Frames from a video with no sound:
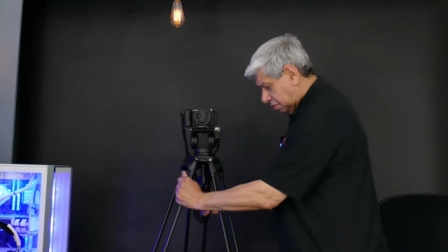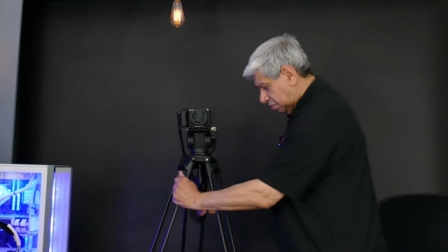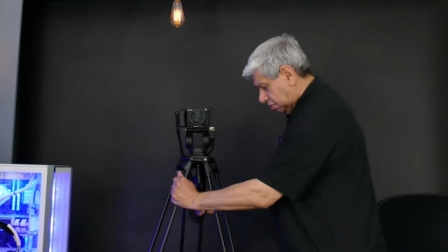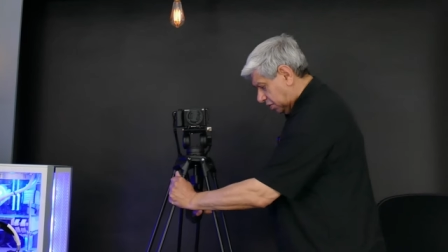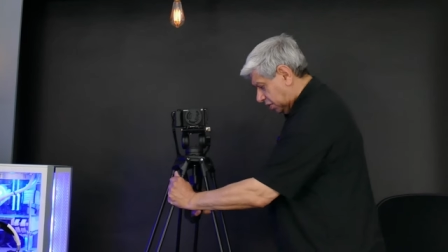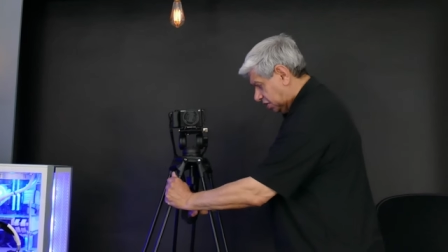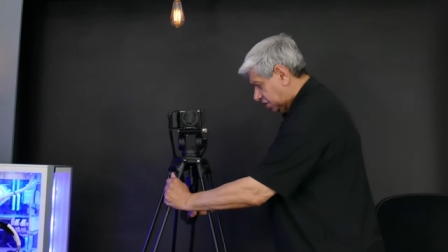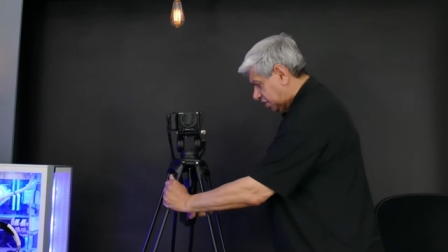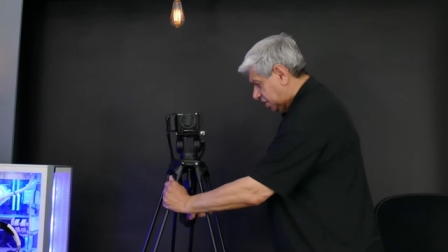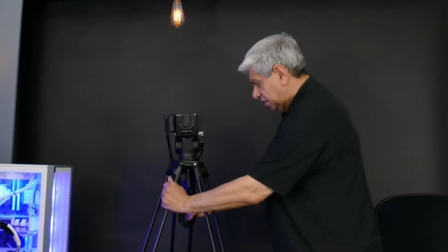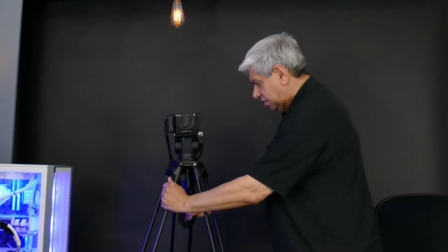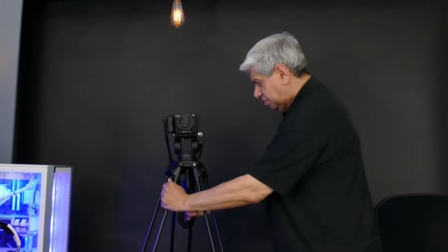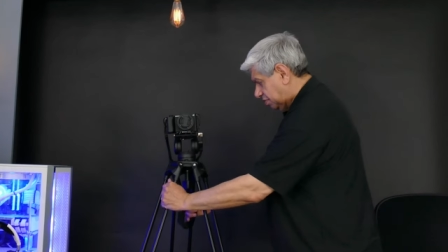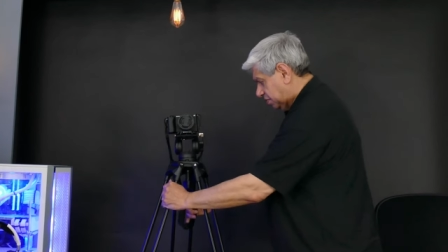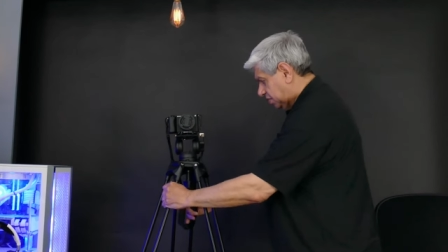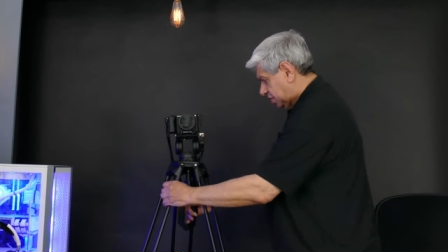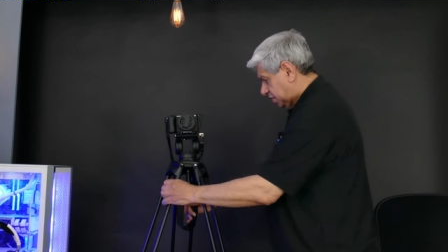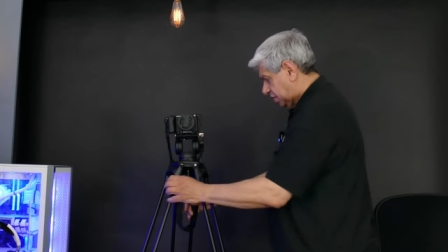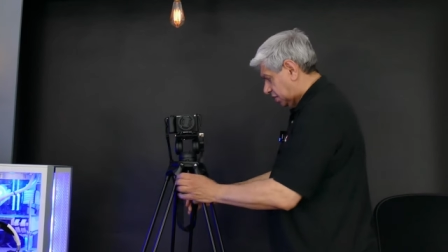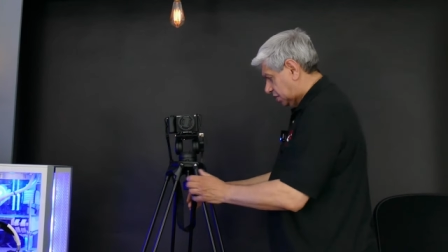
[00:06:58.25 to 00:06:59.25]
But it
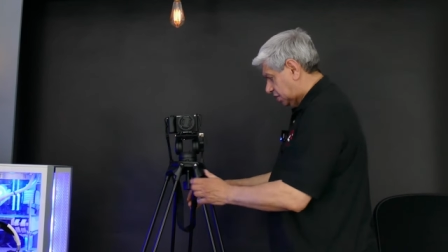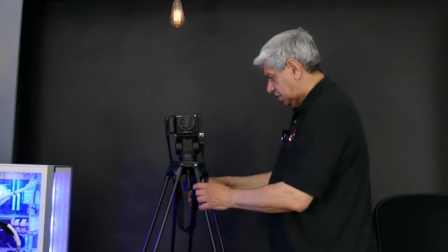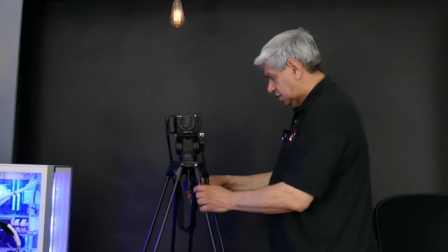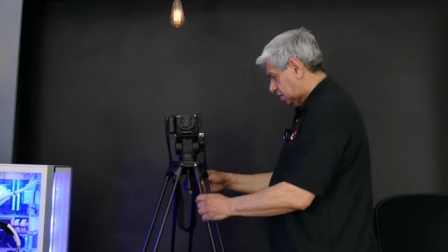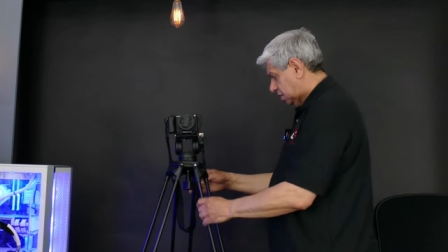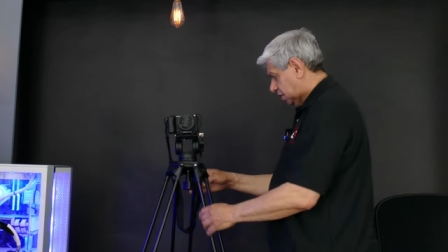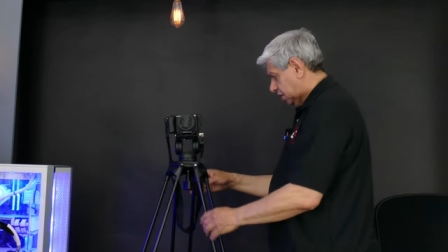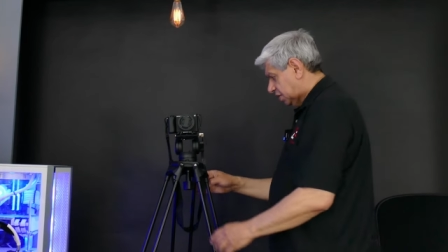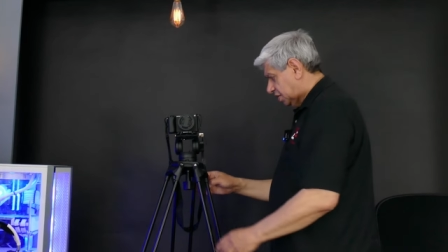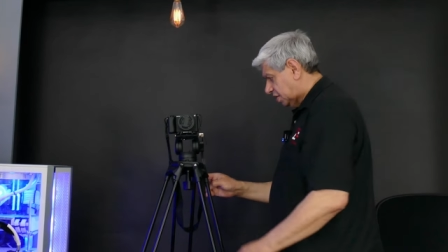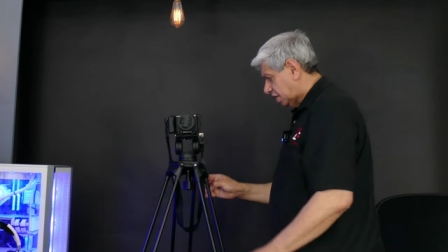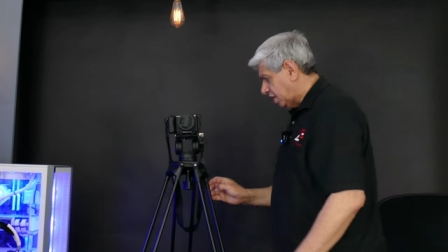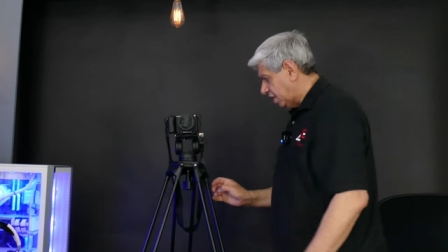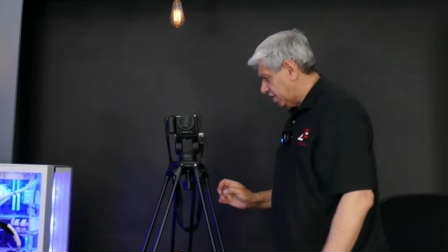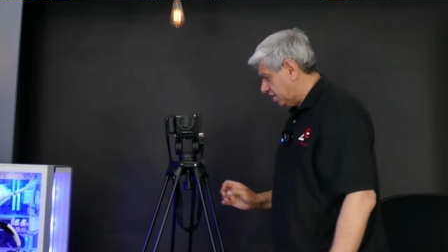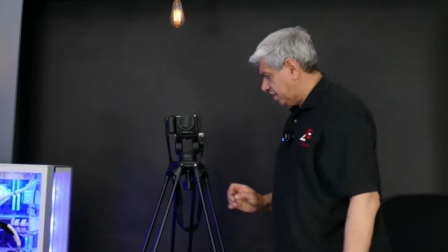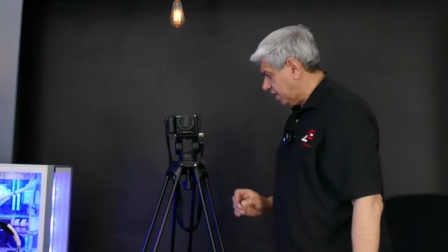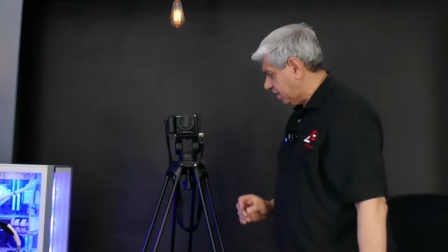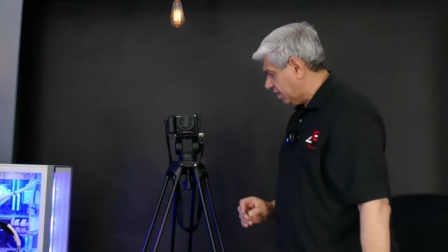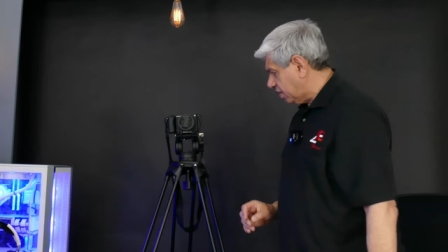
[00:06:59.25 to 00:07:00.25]
seems, let's see,
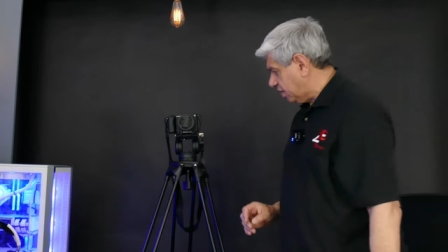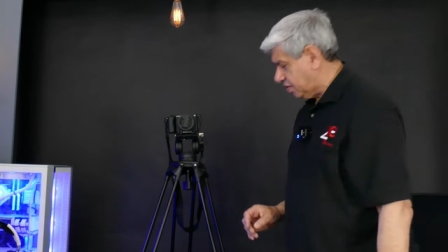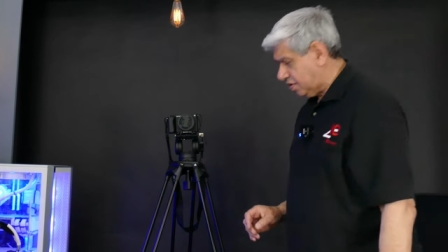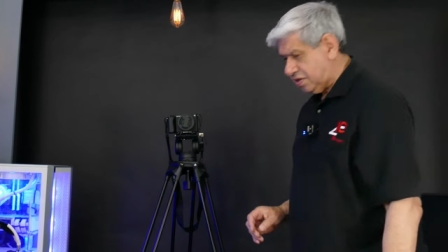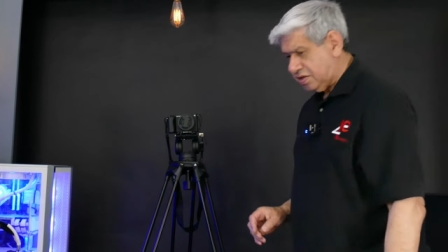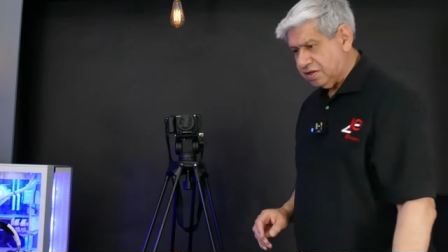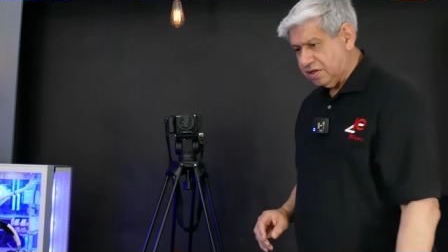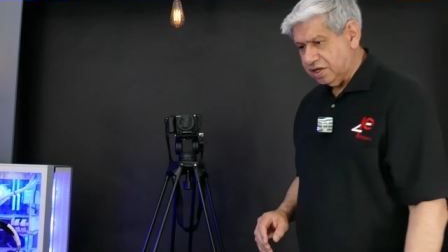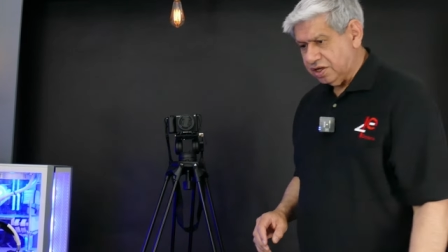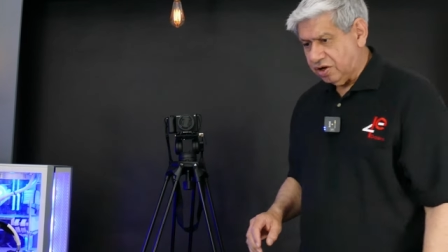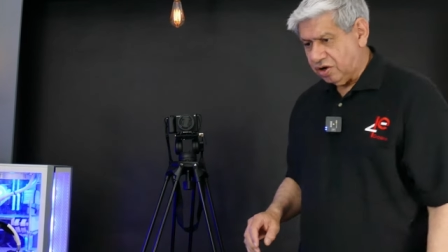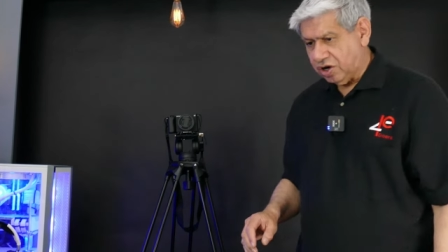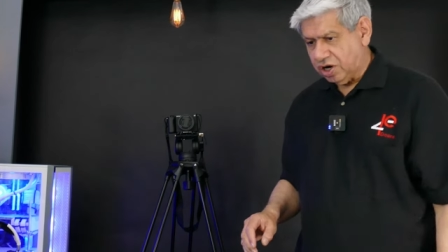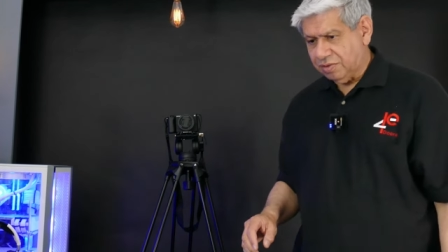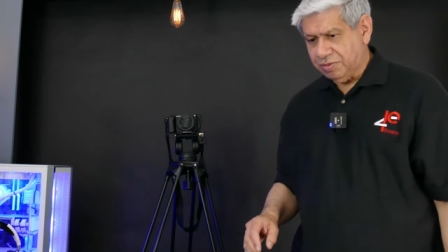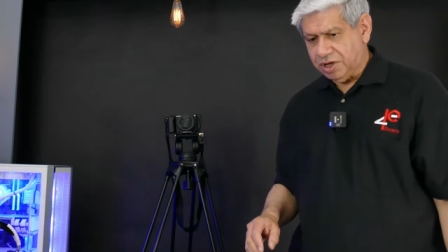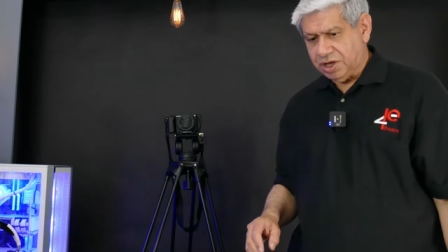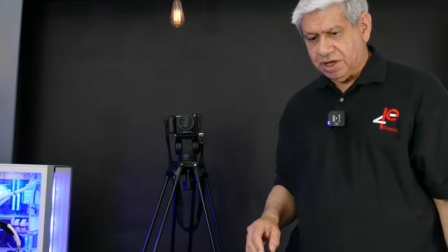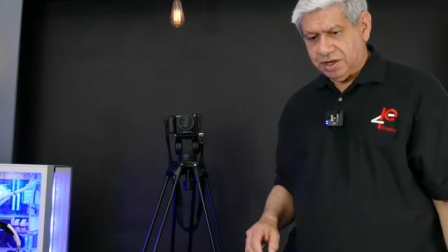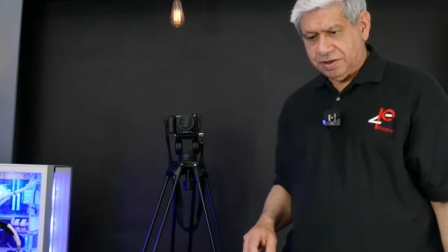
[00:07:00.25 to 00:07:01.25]
let's get this the
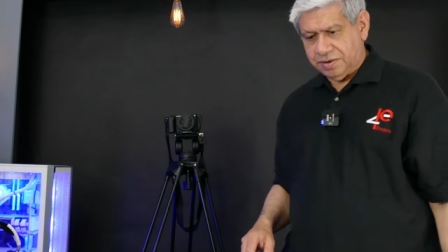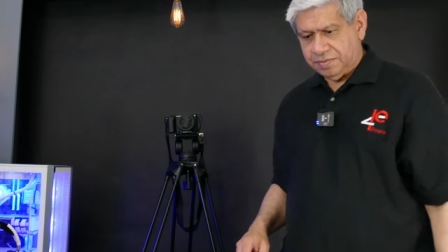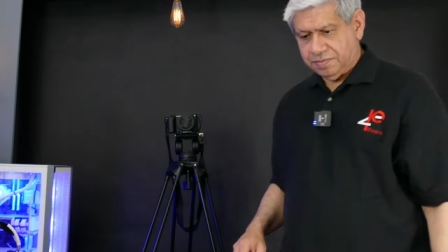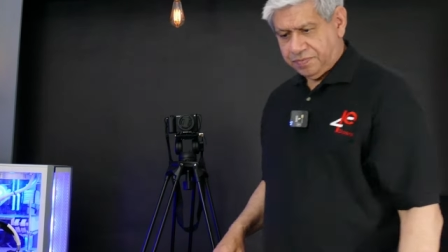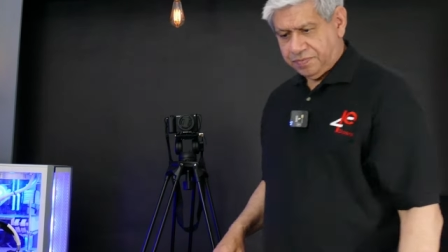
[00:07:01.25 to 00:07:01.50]
arm on.